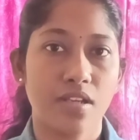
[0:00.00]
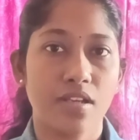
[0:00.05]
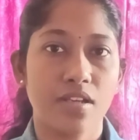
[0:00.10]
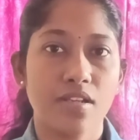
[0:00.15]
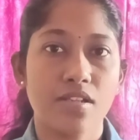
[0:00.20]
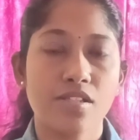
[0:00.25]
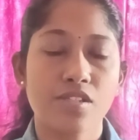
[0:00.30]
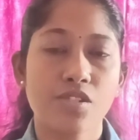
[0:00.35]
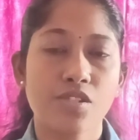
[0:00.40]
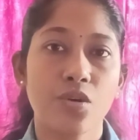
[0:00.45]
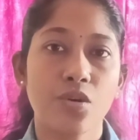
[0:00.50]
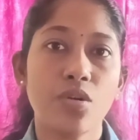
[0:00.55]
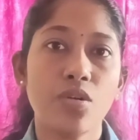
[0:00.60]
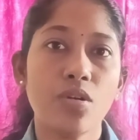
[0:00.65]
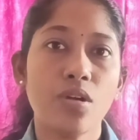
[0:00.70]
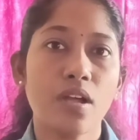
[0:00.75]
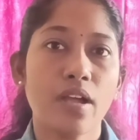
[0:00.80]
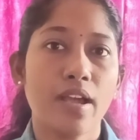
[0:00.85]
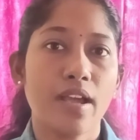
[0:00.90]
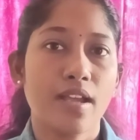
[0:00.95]

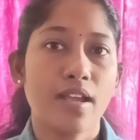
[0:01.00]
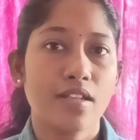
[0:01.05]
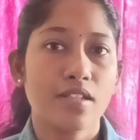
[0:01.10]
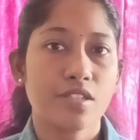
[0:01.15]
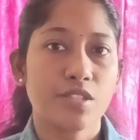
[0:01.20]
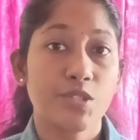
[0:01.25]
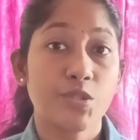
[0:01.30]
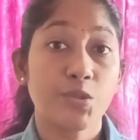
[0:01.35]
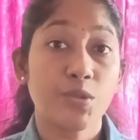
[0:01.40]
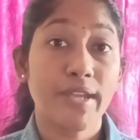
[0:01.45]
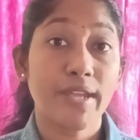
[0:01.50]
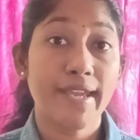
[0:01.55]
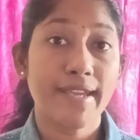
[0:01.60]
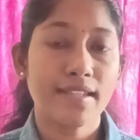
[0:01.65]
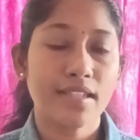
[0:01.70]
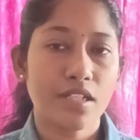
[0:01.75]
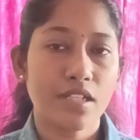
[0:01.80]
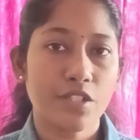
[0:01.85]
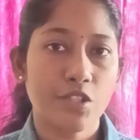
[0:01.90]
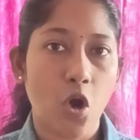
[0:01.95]
So today
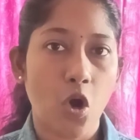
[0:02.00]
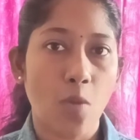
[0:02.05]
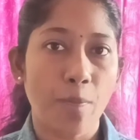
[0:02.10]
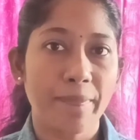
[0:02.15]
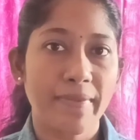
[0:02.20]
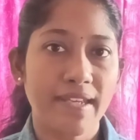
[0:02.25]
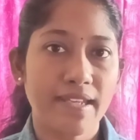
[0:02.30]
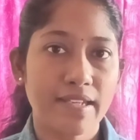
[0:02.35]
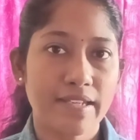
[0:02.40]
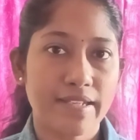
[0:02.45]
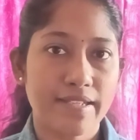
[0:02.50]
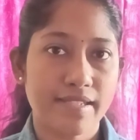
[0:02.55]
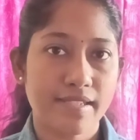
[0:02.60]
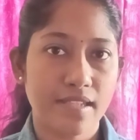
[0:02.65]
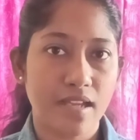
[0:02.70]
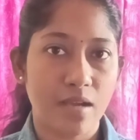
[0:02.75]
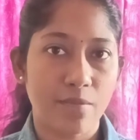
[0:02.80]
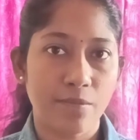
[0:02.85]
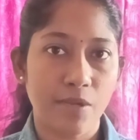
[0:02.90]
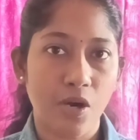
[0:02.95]
the topic is
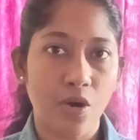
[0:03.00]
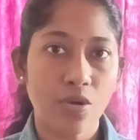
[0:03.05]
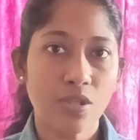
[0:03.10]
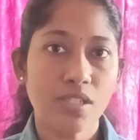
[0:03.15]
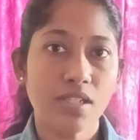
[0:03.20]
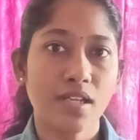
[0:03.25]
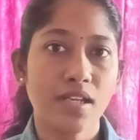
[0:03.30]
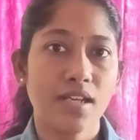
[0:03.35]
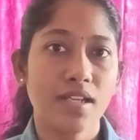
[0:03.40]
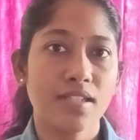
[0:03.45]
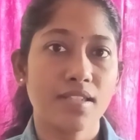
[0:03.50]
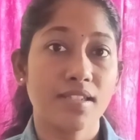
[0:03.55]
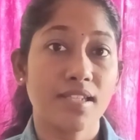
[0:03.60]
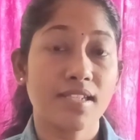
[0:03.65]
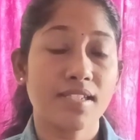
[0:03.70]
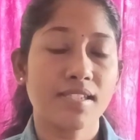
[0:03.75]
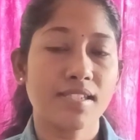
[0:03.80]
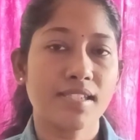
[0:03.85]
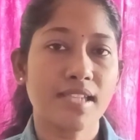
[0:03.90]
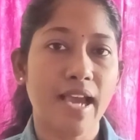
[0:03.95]
about the
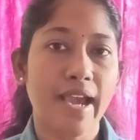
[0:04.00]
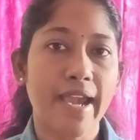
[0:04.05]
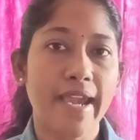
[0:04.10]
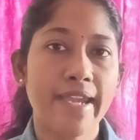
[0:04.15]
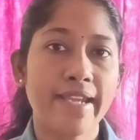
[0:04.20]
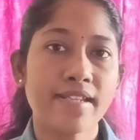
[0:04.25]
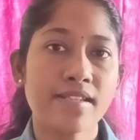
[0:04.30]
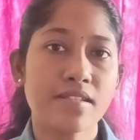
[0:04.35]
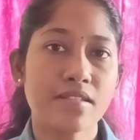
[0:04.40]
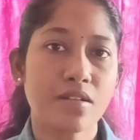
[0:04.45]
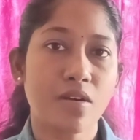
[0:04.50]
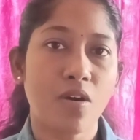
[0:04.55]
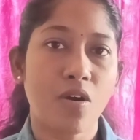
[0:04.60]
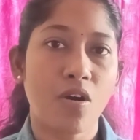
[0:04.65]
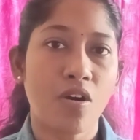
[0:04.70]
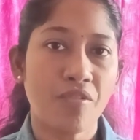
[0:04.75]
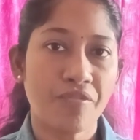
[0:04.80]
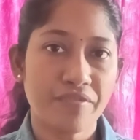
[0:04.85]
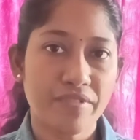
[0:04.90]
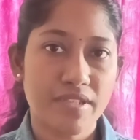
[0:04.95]
science
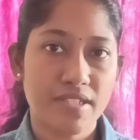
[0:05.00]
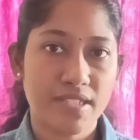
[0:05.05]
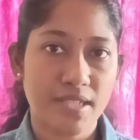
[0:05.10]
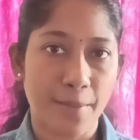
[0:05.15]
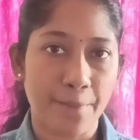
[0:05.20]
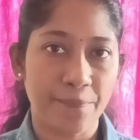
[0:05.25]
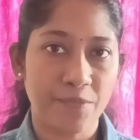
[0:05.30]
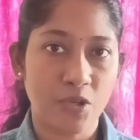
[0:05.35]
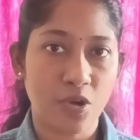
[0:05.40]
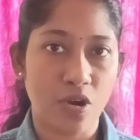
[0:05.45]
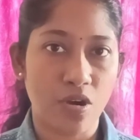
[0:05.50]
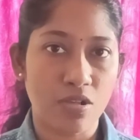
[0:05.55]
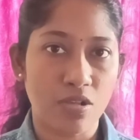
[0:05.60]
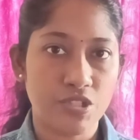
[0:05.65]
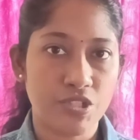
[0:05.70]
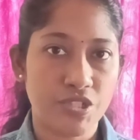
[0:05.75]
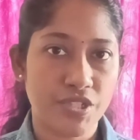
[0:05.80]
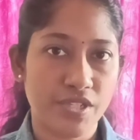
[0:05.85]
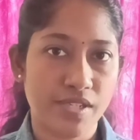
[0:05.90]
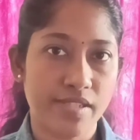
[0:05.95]
of
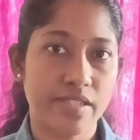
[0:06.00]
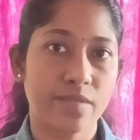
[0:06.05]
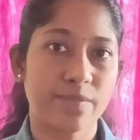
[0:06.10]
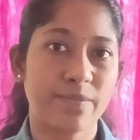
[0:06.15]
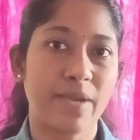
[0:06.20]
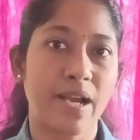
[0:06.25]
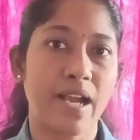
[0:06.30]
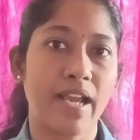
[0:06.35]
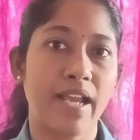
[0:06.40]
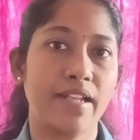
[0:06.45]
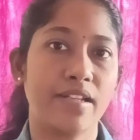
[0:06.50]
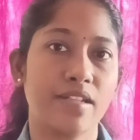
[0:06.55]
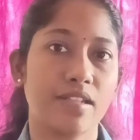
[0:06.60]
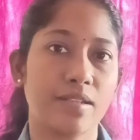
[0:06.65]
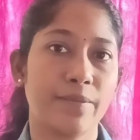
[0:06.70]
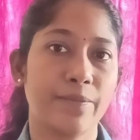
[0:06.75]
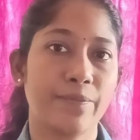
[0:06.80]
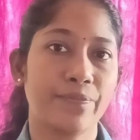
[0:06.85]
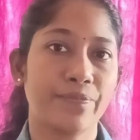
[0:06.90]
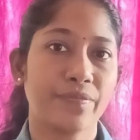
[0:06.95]
subconscious mind.
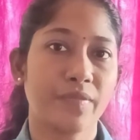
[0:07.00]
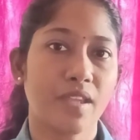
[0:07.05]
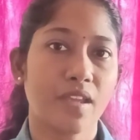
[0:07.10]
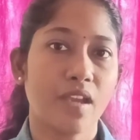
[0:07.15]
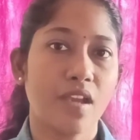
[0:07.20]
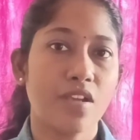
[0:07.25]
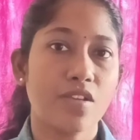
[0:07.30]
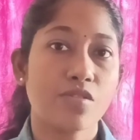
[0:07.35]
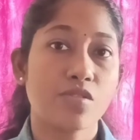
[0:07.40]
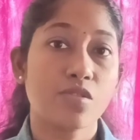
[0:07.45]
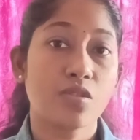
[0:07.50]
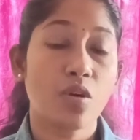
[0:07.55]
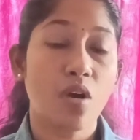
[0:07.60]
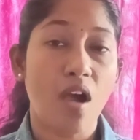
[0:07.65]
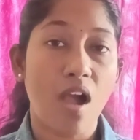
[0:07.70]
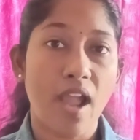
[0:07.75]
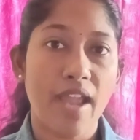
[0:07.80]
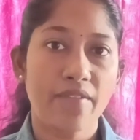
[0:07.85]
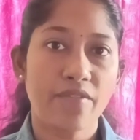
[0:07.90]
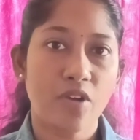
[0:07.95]
So
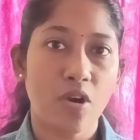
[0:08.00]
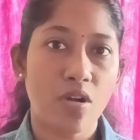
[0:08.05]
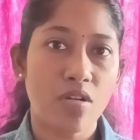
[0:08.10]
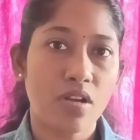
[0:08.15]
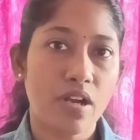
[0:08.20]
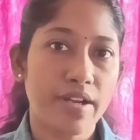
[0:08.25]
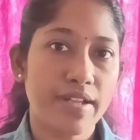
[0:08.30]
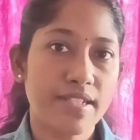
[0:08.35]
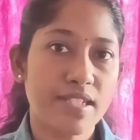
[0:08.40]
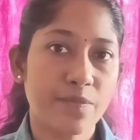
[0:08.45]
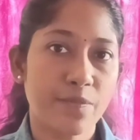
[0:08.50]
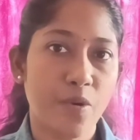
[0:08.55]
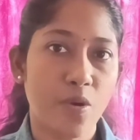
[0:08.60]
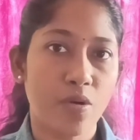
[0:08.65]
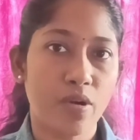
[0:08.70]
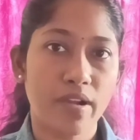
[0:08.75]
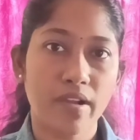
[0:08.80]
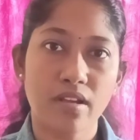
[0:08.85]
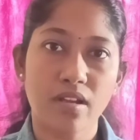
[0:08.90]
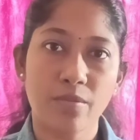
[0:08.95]
I've already
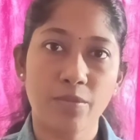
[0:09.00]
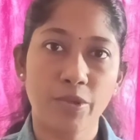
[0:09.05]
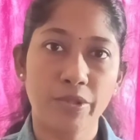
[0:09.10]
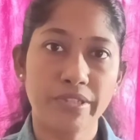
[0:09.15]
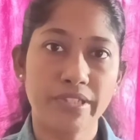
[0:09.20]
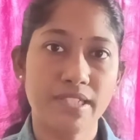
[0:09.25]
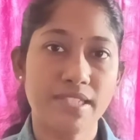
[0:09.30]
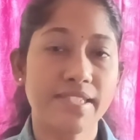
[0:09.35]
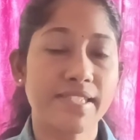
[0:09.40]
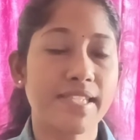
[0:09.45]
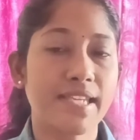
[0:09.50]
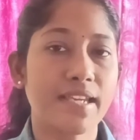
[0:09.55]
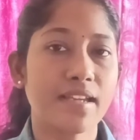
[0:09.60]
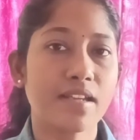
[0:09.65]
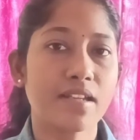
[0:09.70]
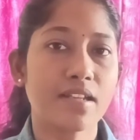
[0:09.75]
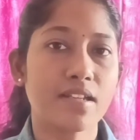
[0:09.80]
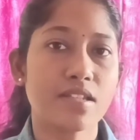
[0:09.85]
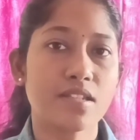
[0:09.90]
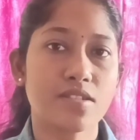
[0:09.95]
spoken about the
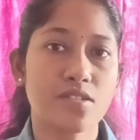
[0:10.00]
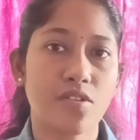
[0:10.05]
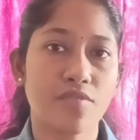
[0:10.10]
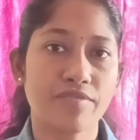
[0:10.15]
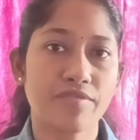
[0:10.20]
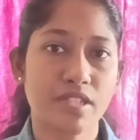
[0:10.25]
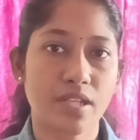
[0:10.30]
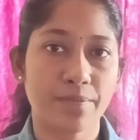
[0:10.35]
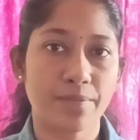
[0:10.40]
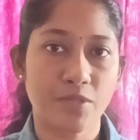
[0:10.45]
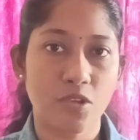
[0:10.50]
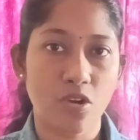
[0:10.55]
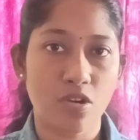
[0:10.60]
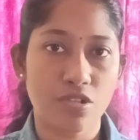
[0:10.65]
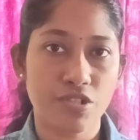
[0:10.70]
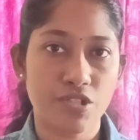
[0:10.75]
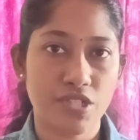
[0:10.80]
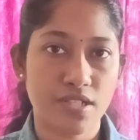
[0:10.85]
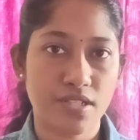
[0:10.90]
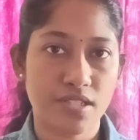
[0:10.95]
secrets of
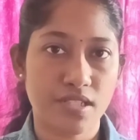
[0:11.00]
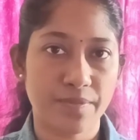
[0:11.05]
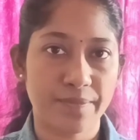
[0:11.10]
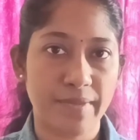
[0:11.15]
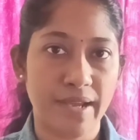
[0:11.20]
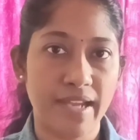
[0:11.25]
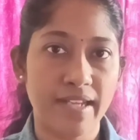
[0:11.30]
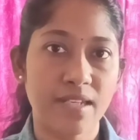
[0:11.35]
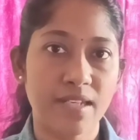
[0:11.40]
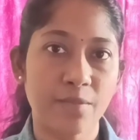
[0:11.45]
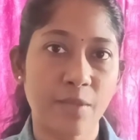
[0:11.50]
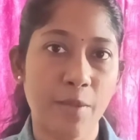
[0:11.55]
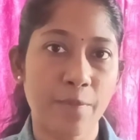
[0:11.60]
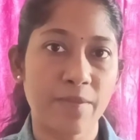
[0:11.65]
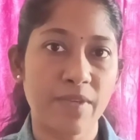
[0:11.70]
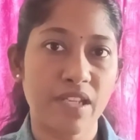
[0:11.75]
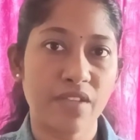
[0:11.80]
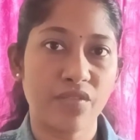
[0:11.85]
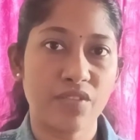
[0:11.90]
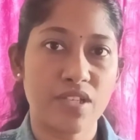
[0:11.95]
subconscious mind in my
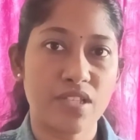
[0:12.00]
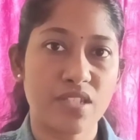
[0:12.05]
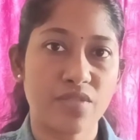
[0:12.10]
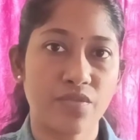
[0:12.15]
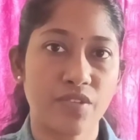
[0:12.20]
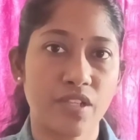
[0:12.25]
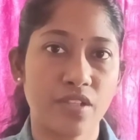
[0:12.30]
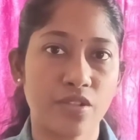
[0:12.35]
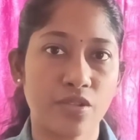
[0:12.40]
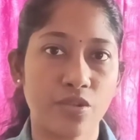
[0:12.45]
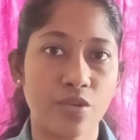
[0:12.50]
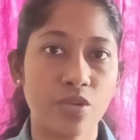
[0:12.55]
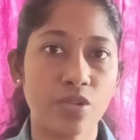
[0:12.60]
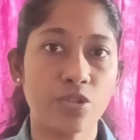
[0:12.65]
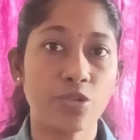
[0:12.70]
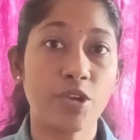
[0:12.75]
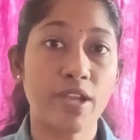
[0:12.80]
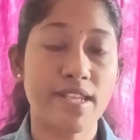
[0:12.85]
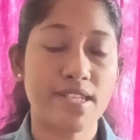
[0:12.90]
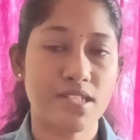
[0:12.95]
previous video. You
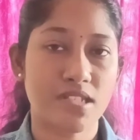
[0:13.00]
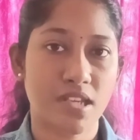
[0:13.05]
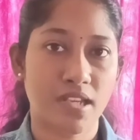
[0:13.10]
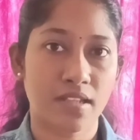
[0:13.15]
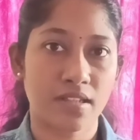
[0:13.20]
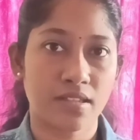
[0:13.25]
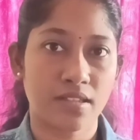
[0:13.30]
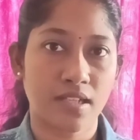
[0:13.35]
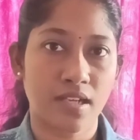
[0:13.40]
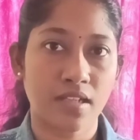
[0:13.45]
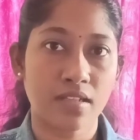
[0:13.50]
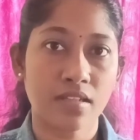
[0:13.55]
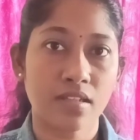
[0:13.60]
can check that.